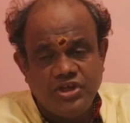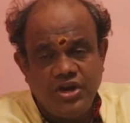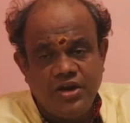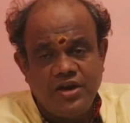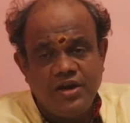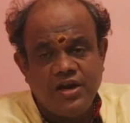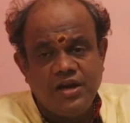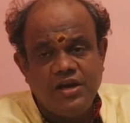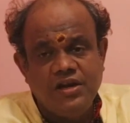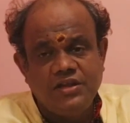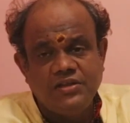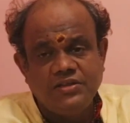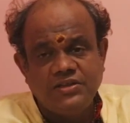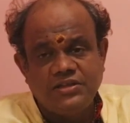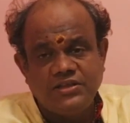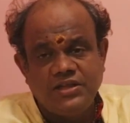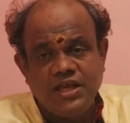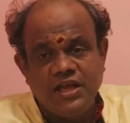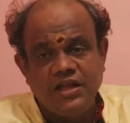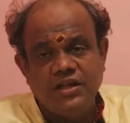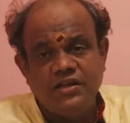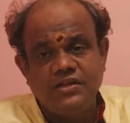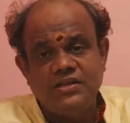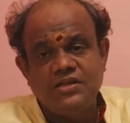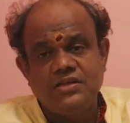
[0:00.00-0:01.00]
children in
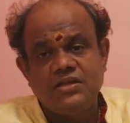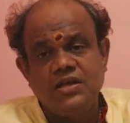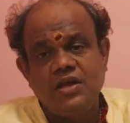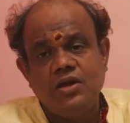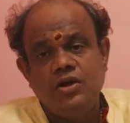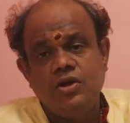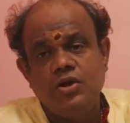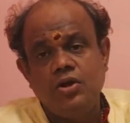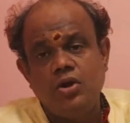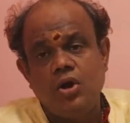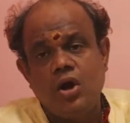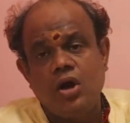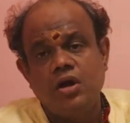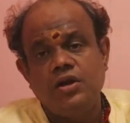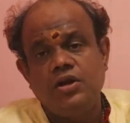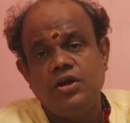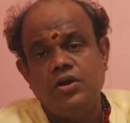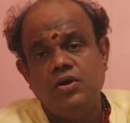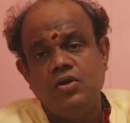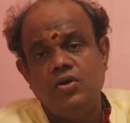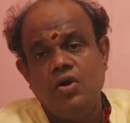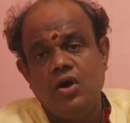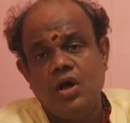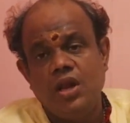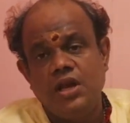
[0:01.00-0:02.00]
skills,
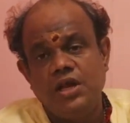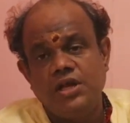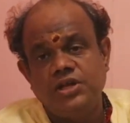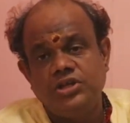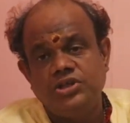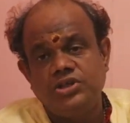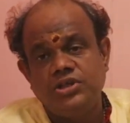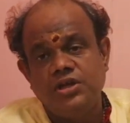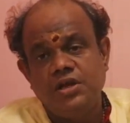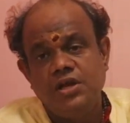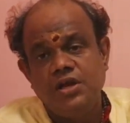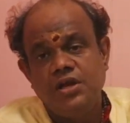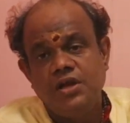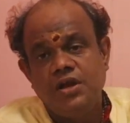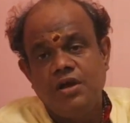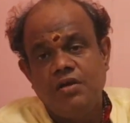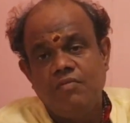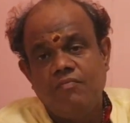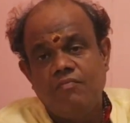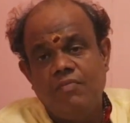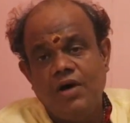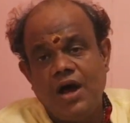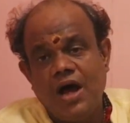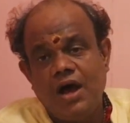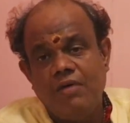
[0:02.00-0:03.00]
not in knowledge,
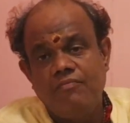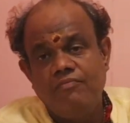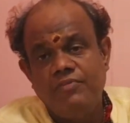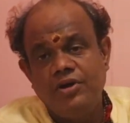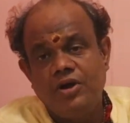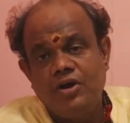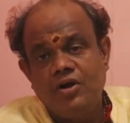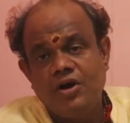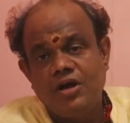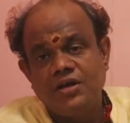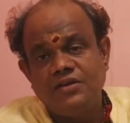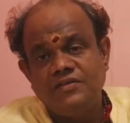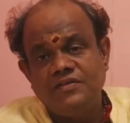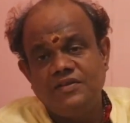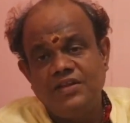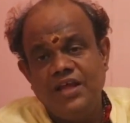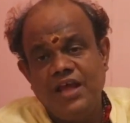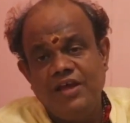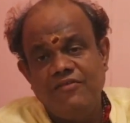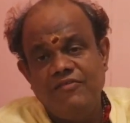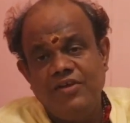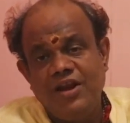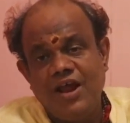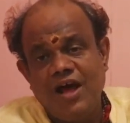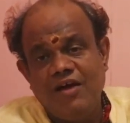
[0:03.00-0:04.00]
because
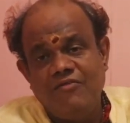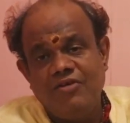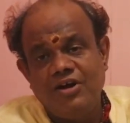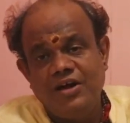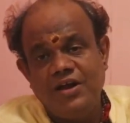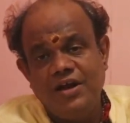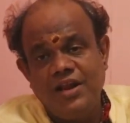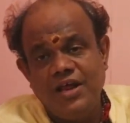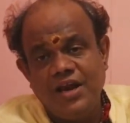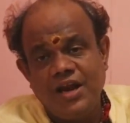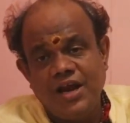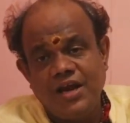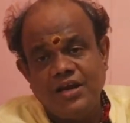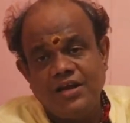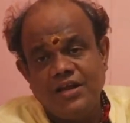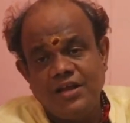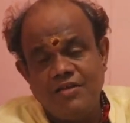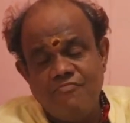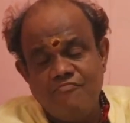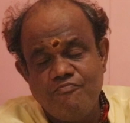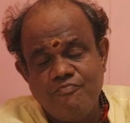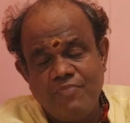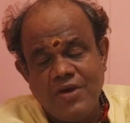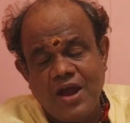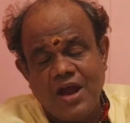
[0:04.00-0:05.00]
they will have a
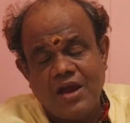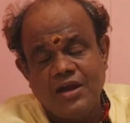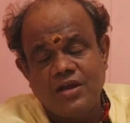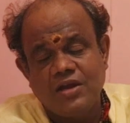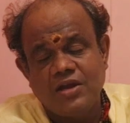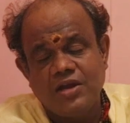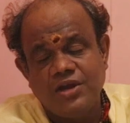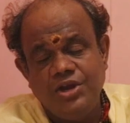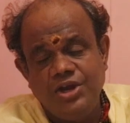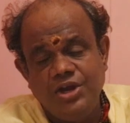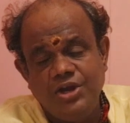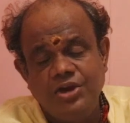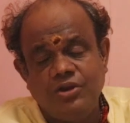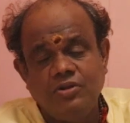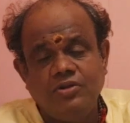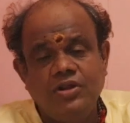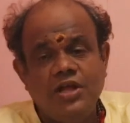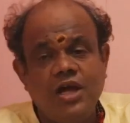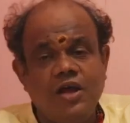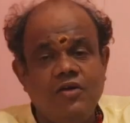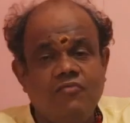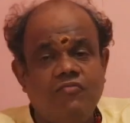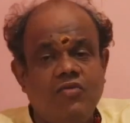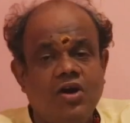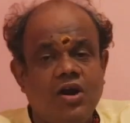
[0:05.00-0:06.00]
direct impact into
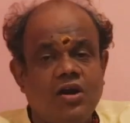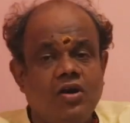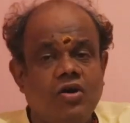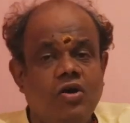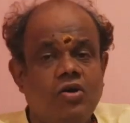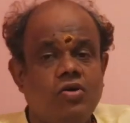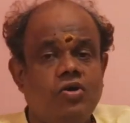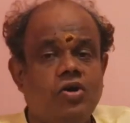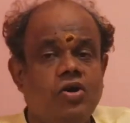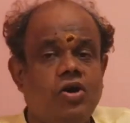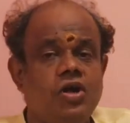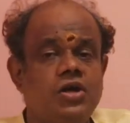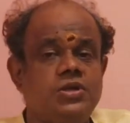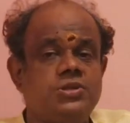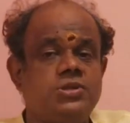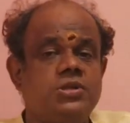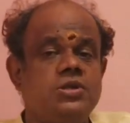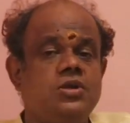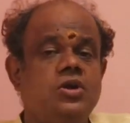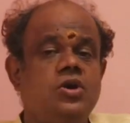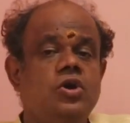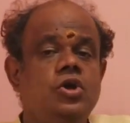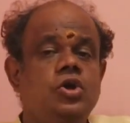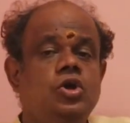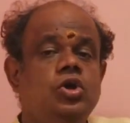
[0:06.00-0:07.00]
their work
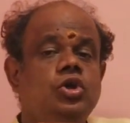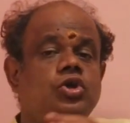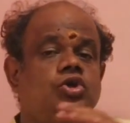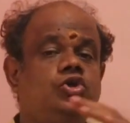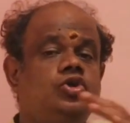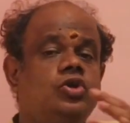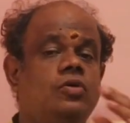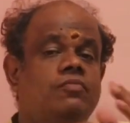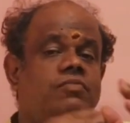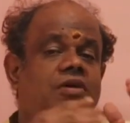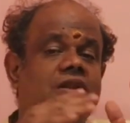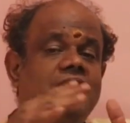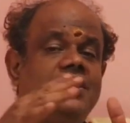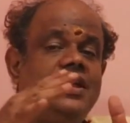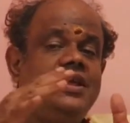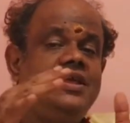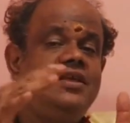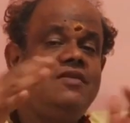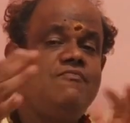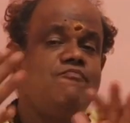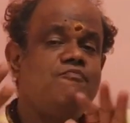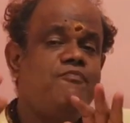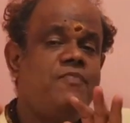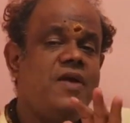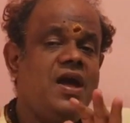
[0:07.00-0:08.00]
across. So, but the
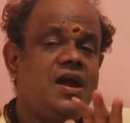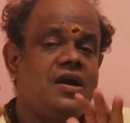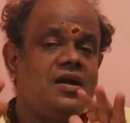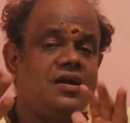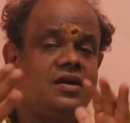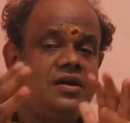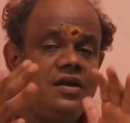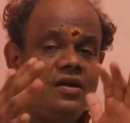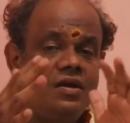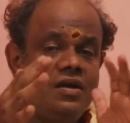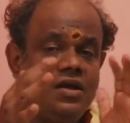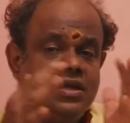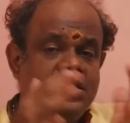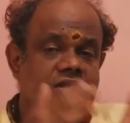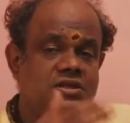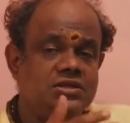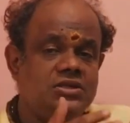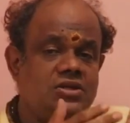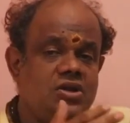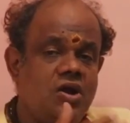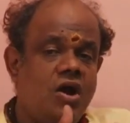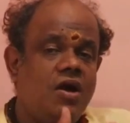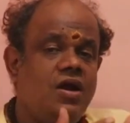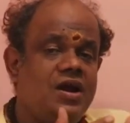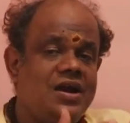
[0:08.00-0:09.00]
impact
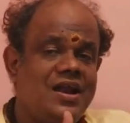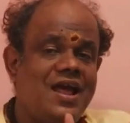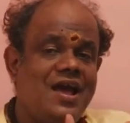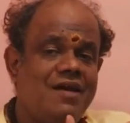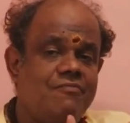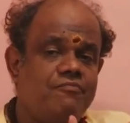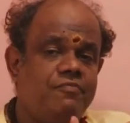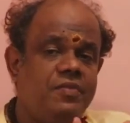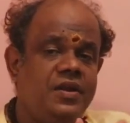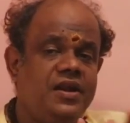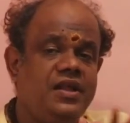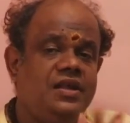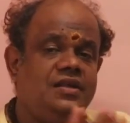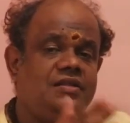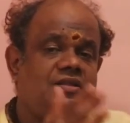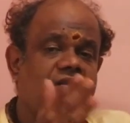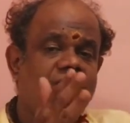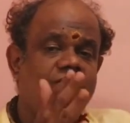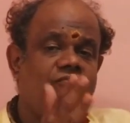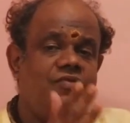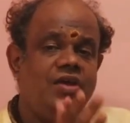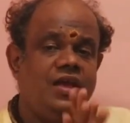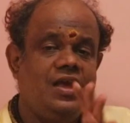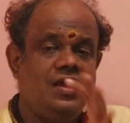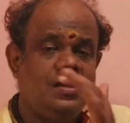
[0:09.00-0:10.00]
is not happening
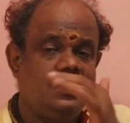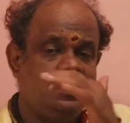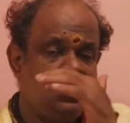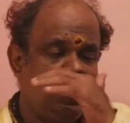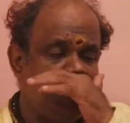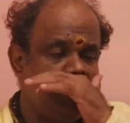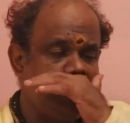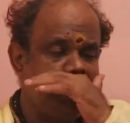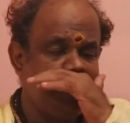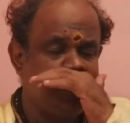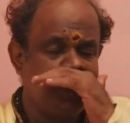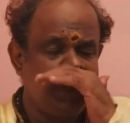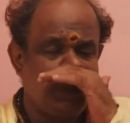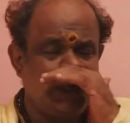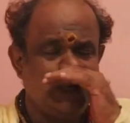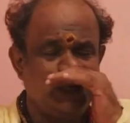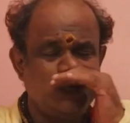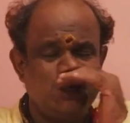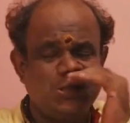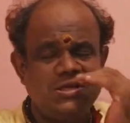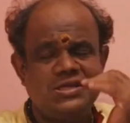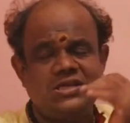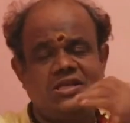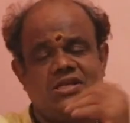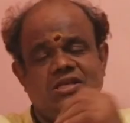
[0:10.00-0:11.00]
the way the
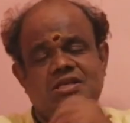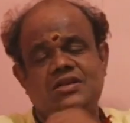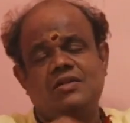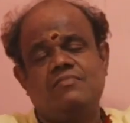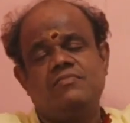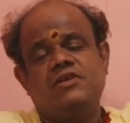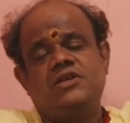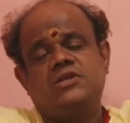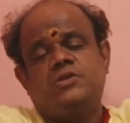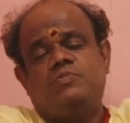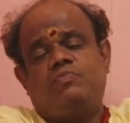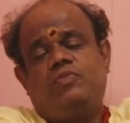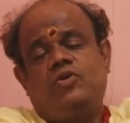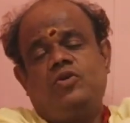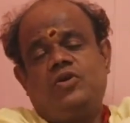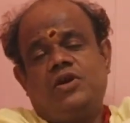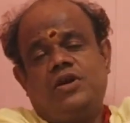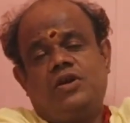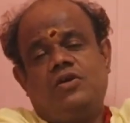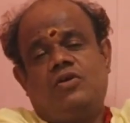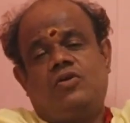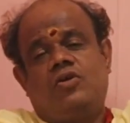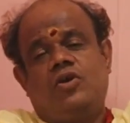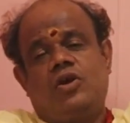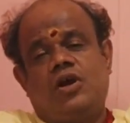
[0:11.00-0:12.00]
education system has
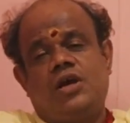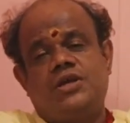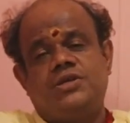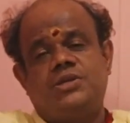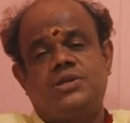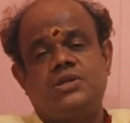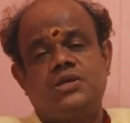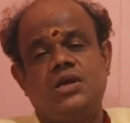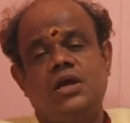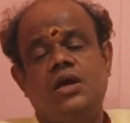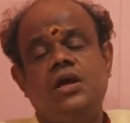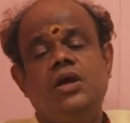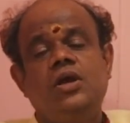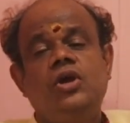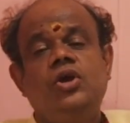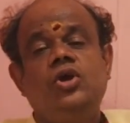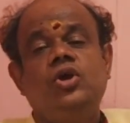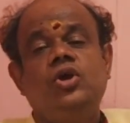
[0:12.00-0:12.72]
put it across.